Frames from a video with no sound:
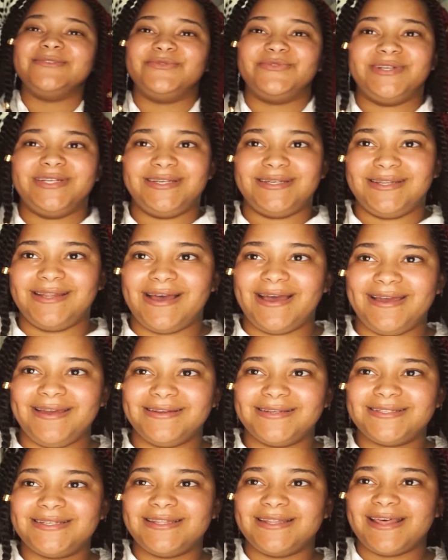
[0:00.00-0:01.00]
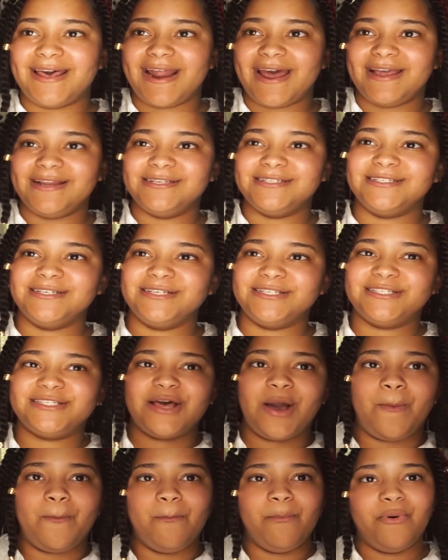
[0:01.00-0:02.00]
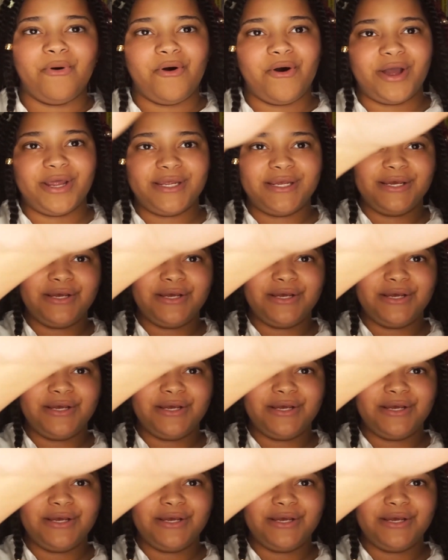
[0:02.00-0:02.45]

ring light that I just bought